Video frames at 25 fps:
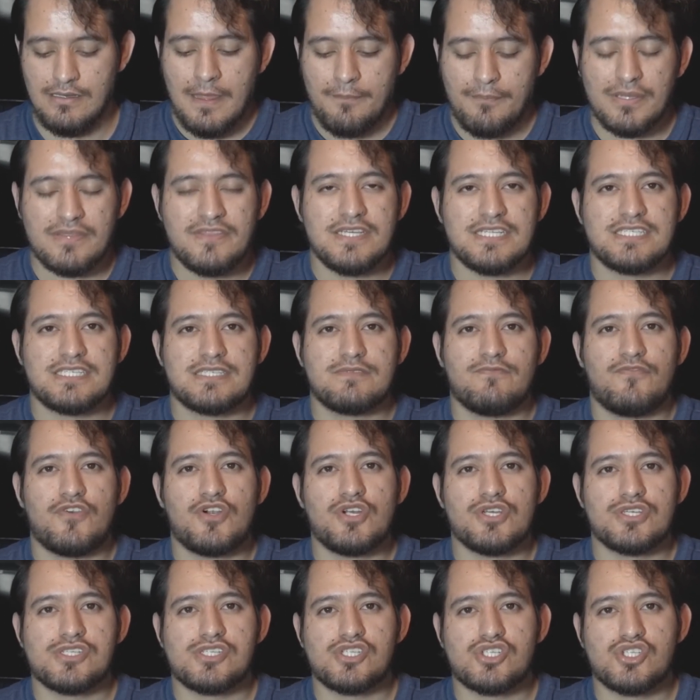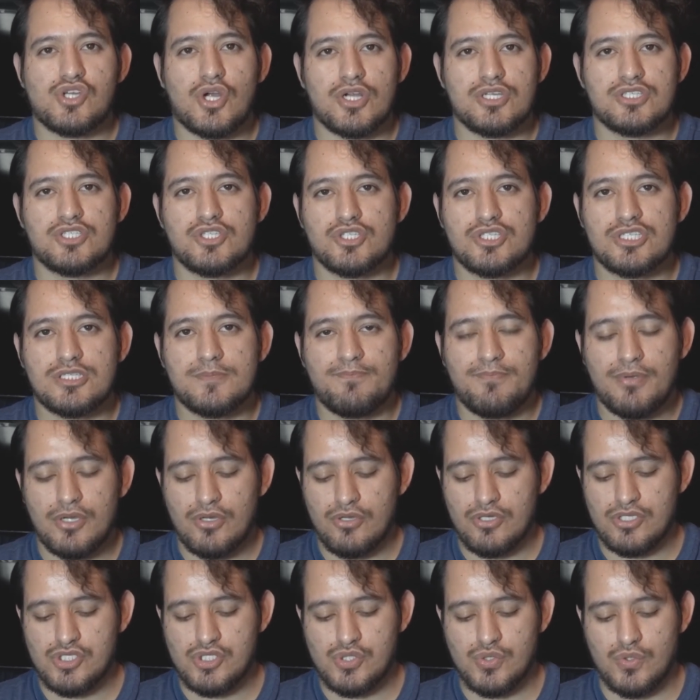But this verse starts a
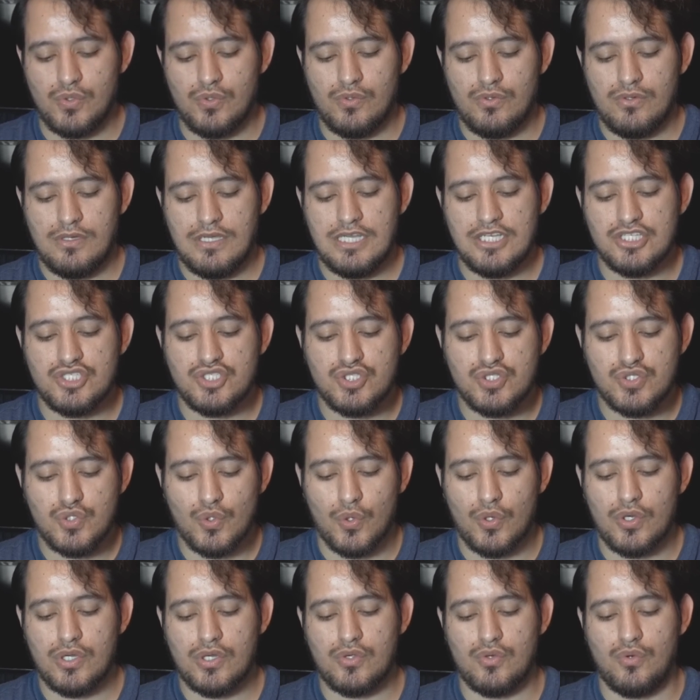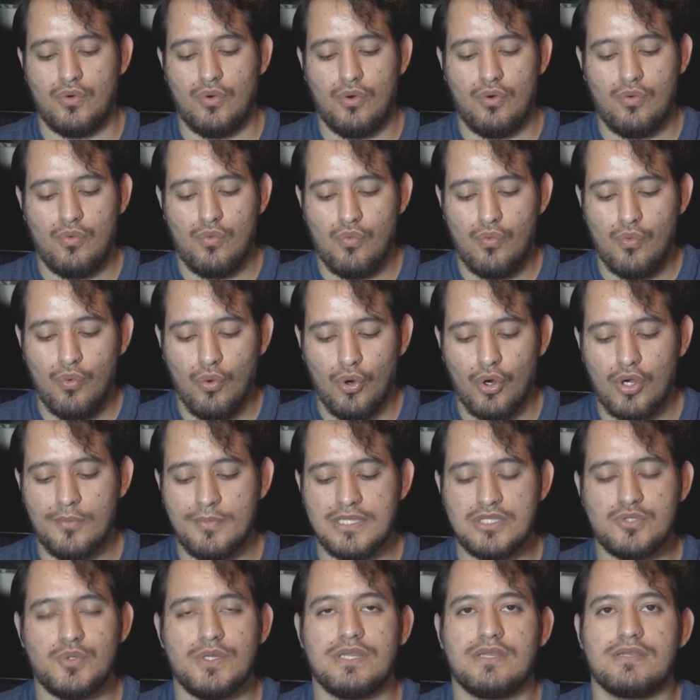spiritual, historical war
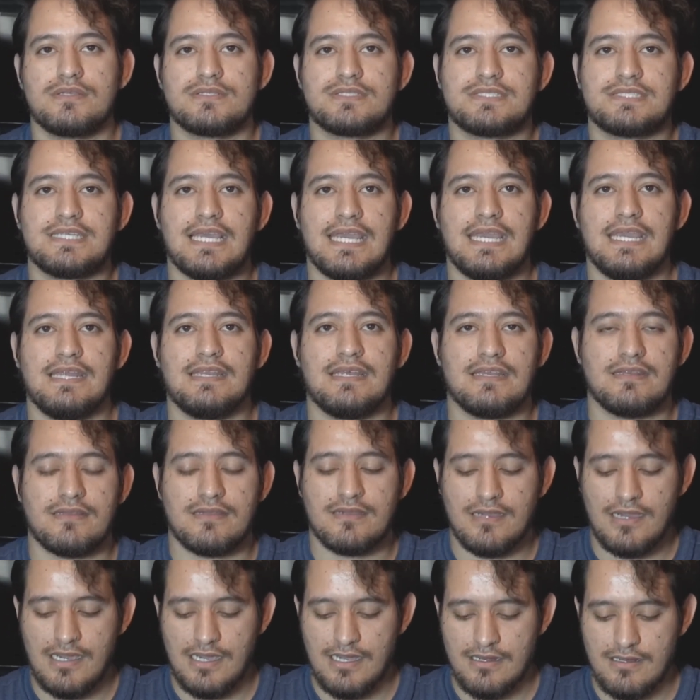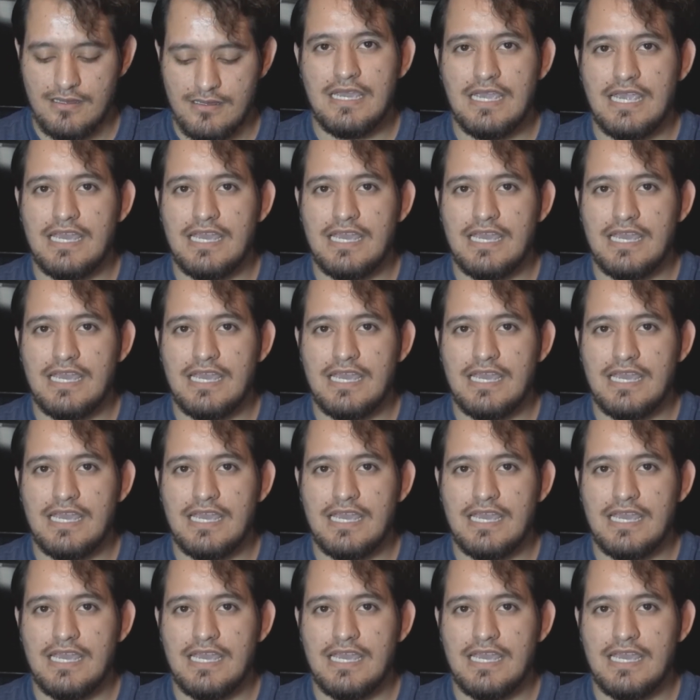between Satan and God.